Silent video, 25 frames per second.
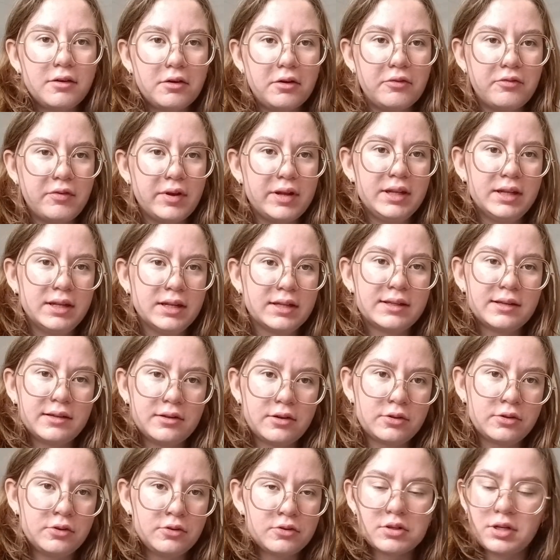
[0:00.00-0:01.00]
already knit a
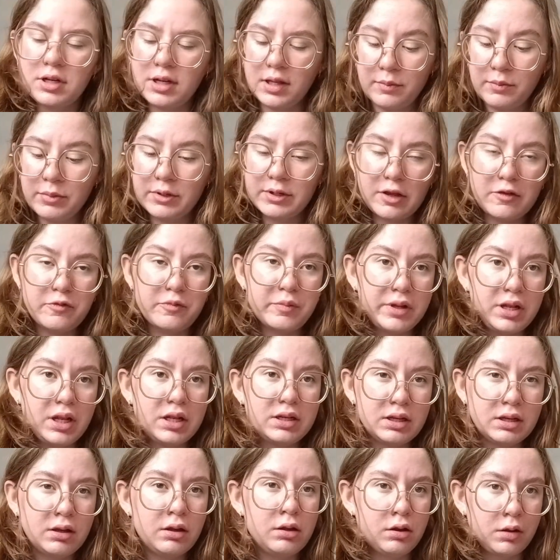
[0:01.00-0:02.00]
lot usually, but I've been
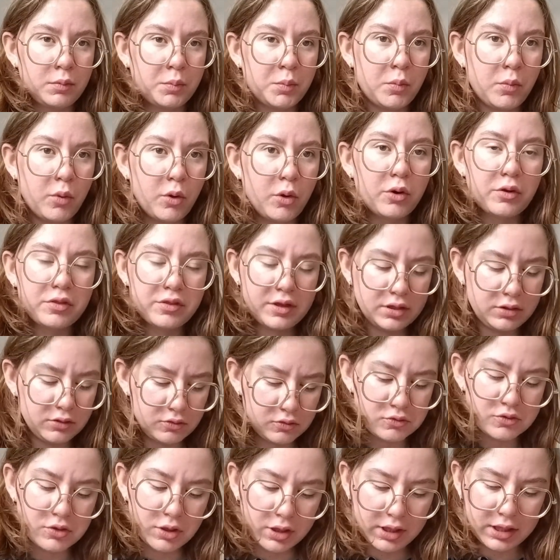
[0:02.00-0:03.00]
knitting a lot more than
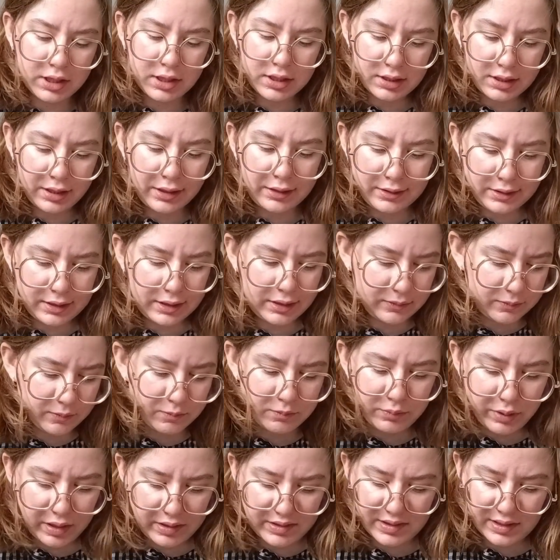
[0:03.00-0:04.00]
usually, like
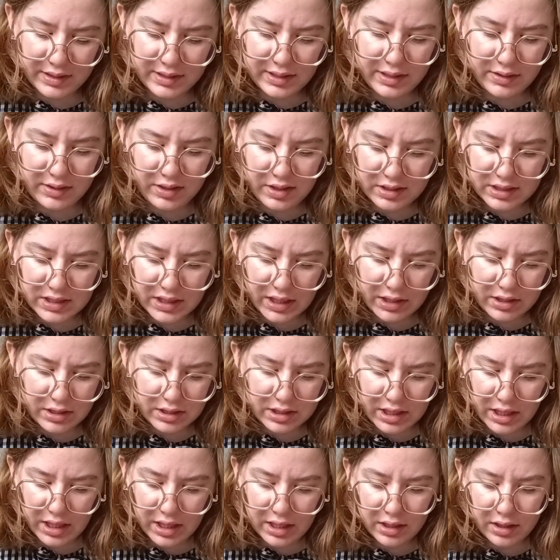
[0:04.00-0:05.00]
basically the entire
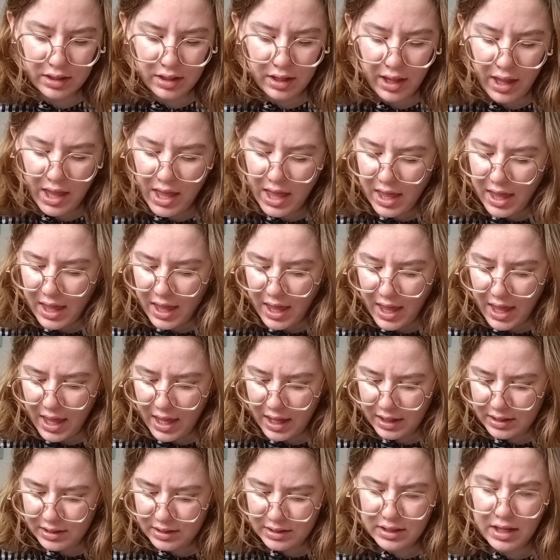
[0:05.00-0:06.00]
day.
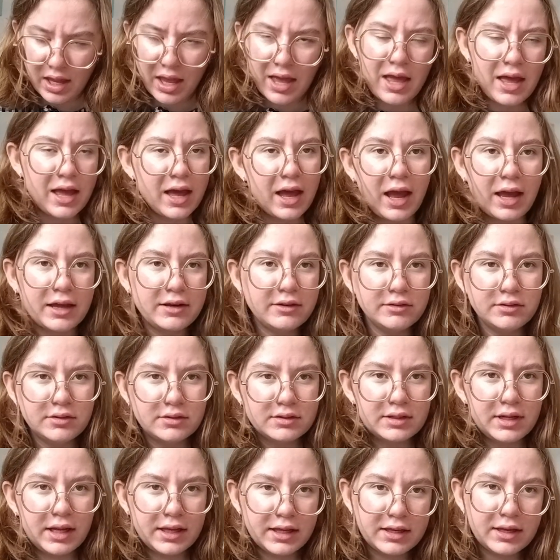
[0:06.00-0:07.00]
And I
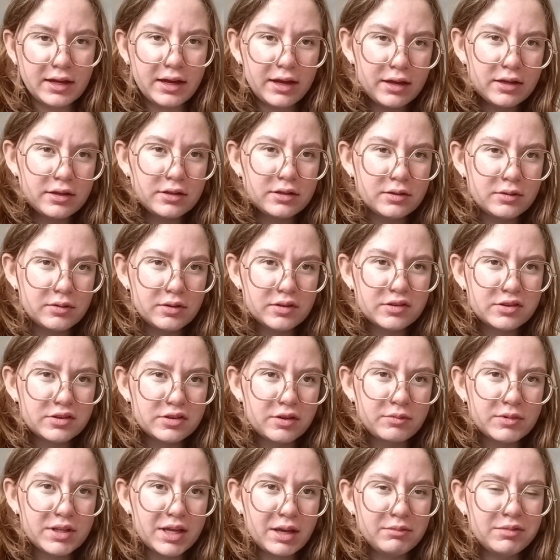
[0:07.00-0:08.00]
don't like,
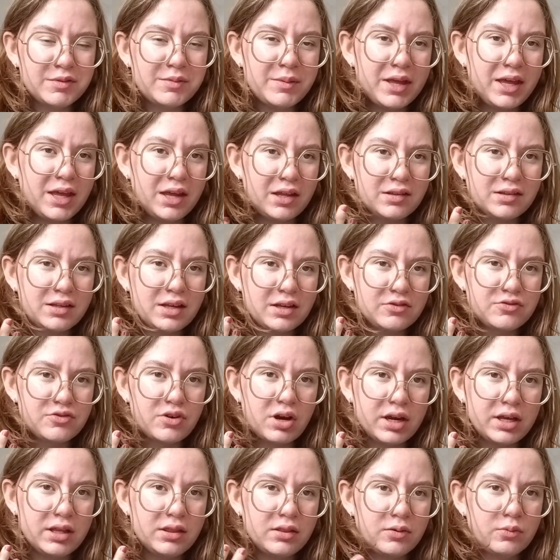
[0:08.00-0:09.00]
sometimes my hands get
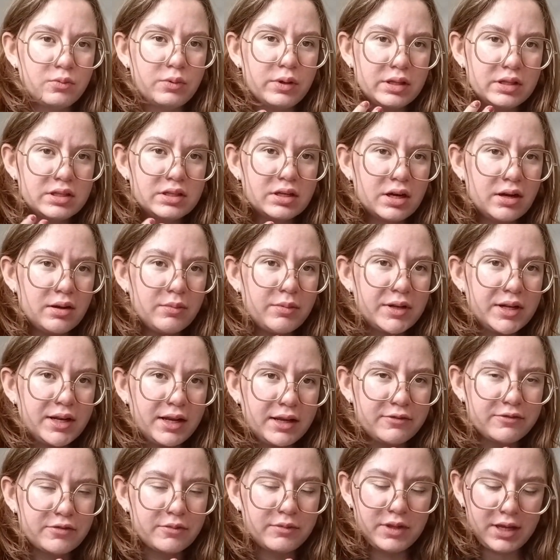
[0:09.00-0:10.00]
dry in the winter, but
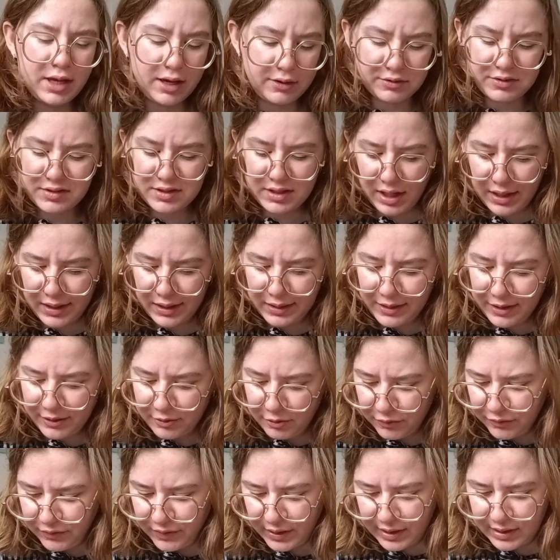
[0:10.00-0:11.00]
like from the outside, and they
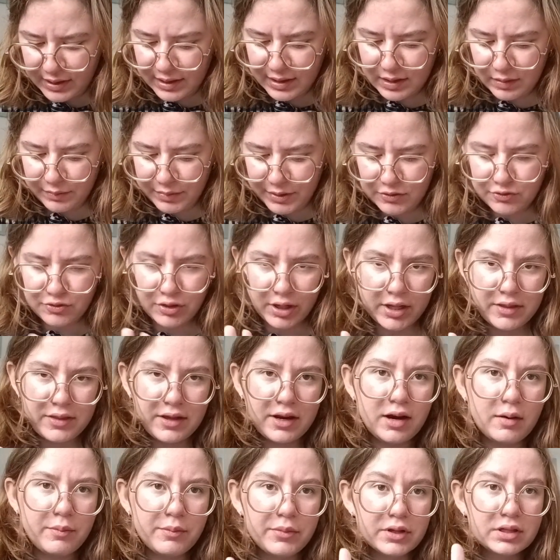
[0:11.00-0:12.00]
do feel a little bit dry
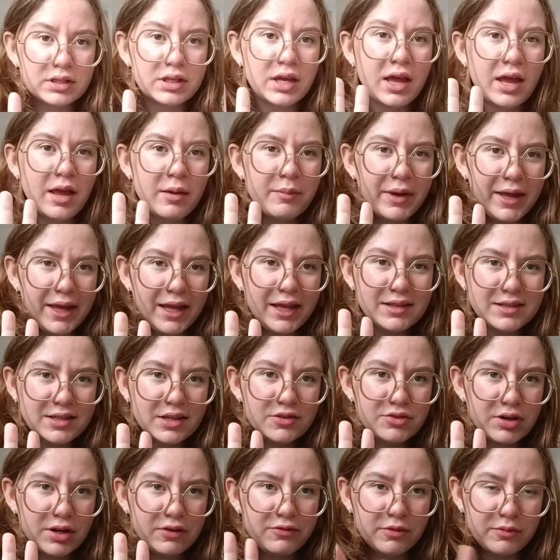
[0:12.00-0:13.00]
there, but my hands are
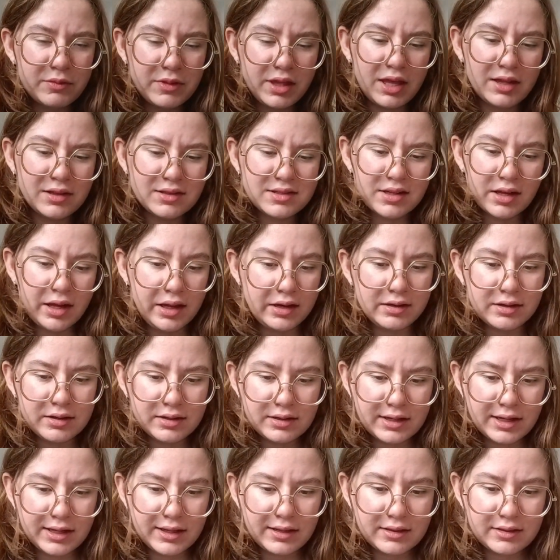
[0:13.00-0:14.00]
dry from the inside,
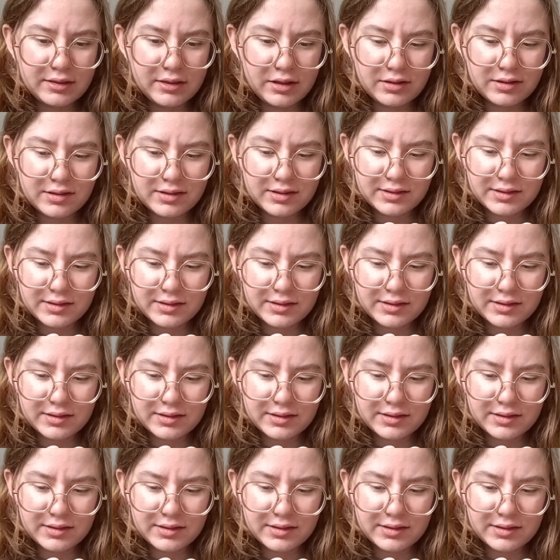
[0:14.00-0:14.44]
like this